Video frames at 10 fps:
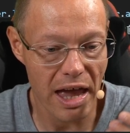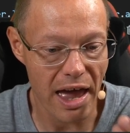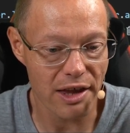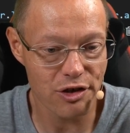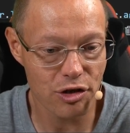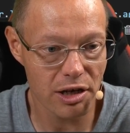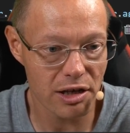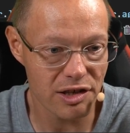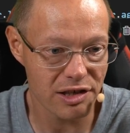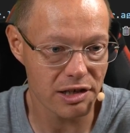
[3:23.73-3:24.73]
as you
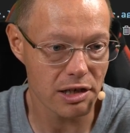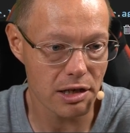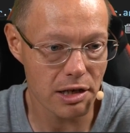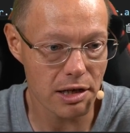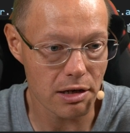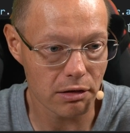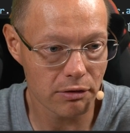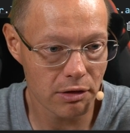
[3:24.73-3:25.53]
can see here.